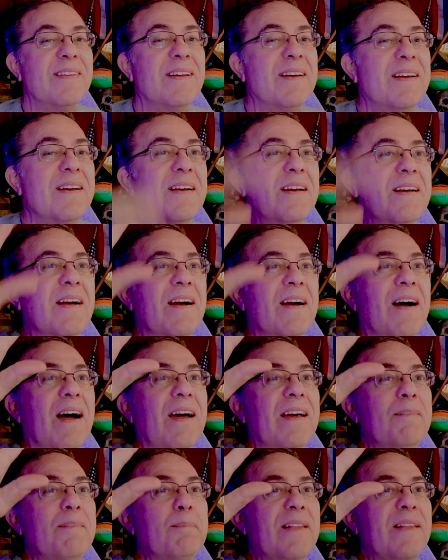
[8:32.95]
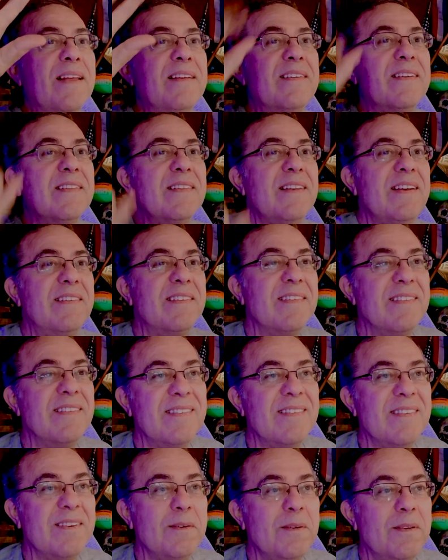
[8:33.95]
I pledge
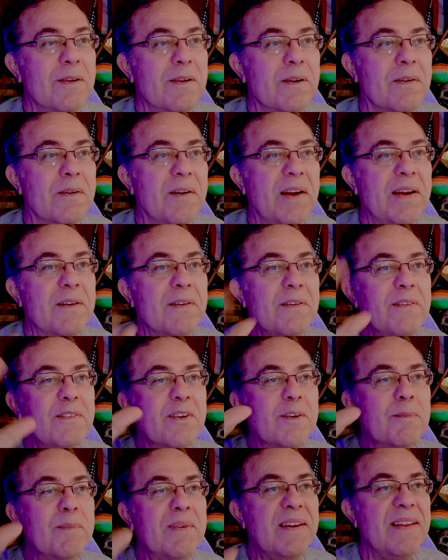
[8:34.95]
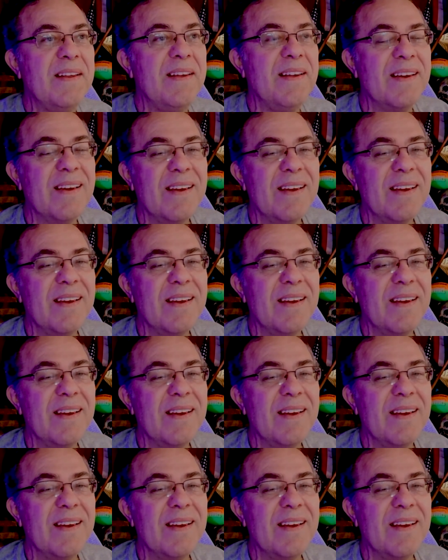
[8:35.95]
allegiance to the greater Germany.